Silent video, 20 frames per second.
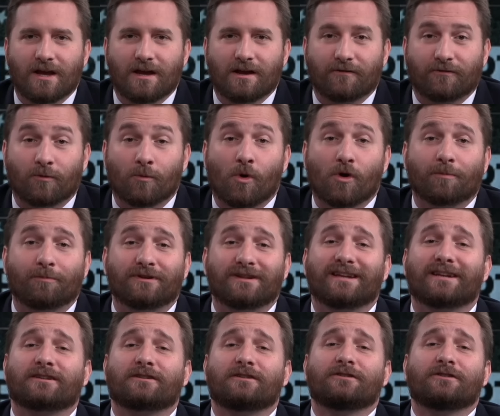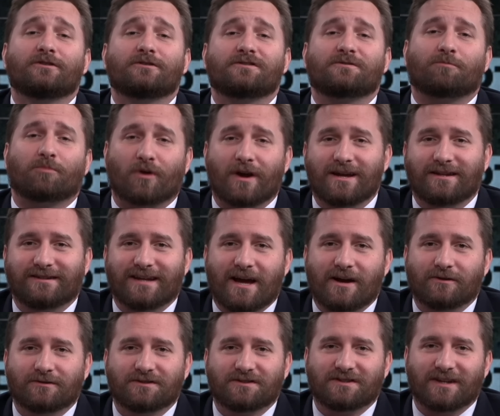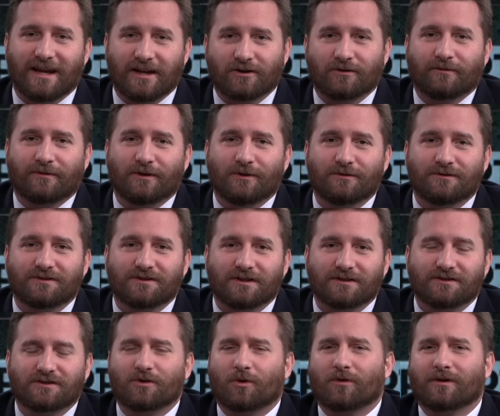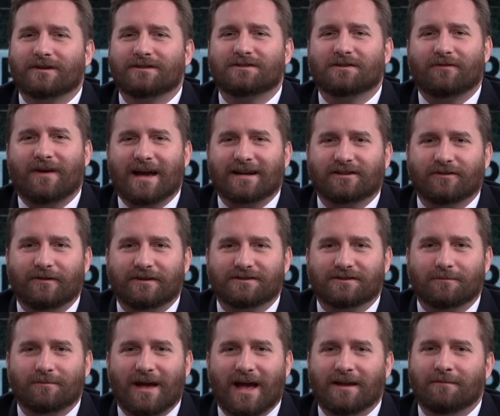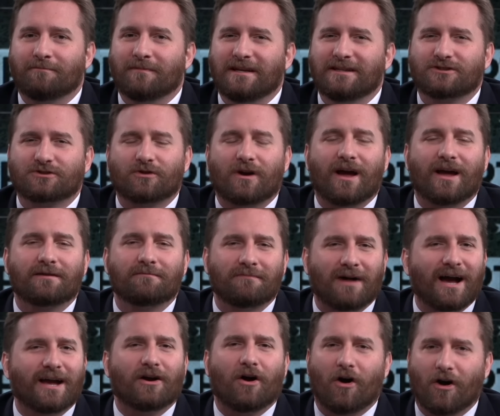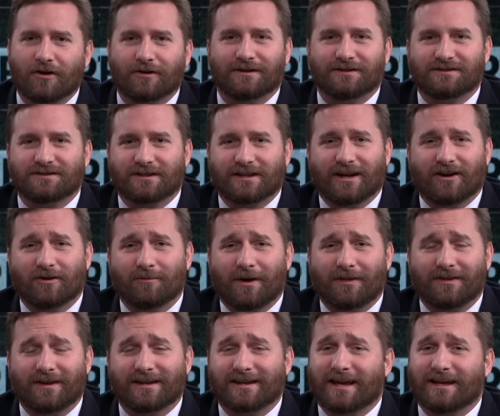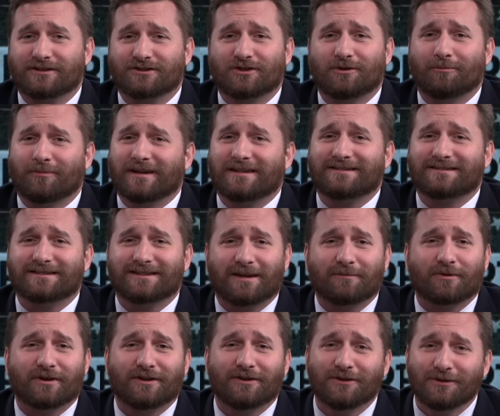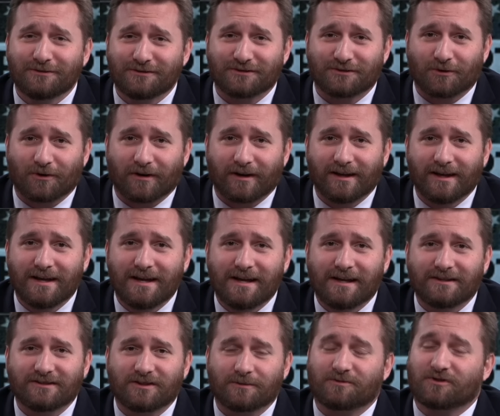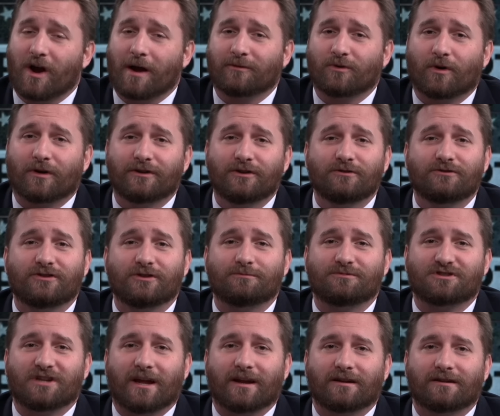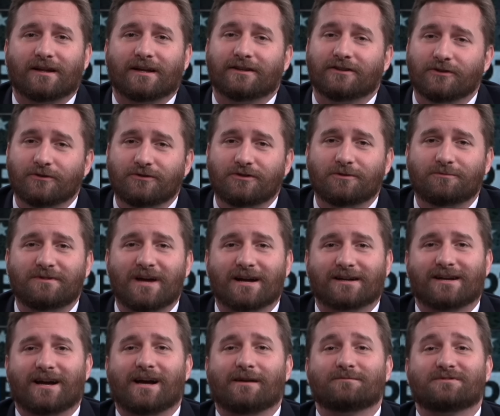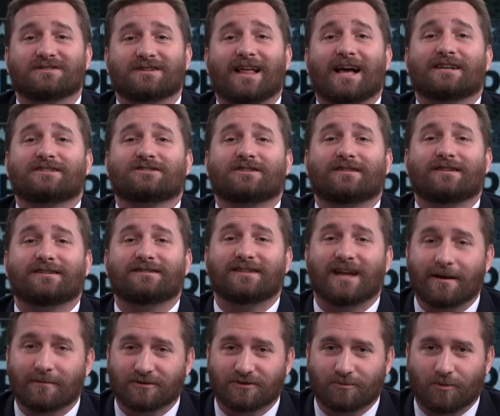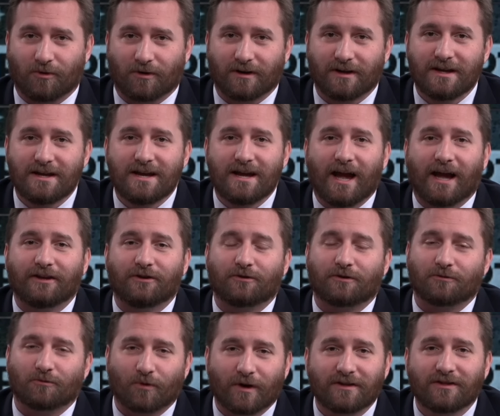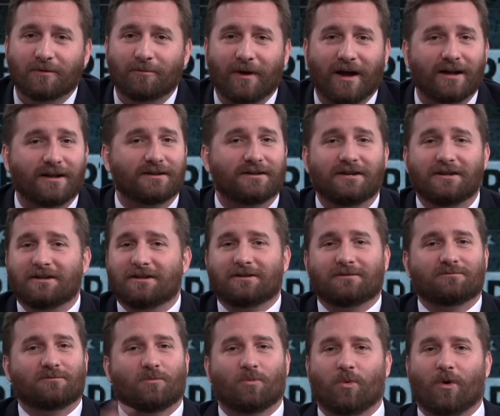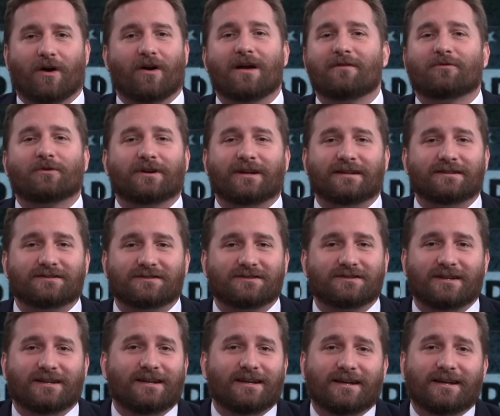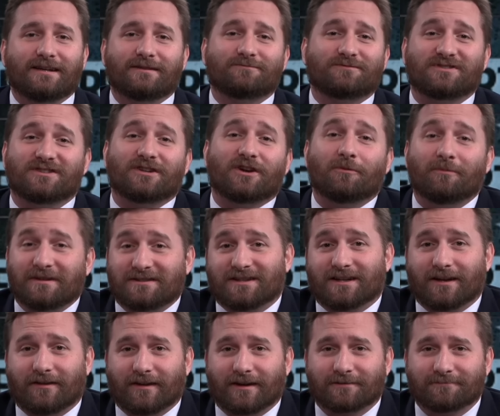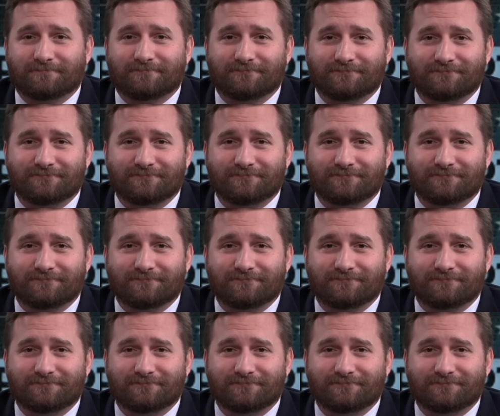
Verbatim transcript: For more political news breakdowns, interviews, stories of activism, and me trying my hardest to care about the occasional big celebrity news story, subscribe to our YouTube channel at youtube.com/The Damage Report. And you can ring the bell wherever it is so you don't miss anything.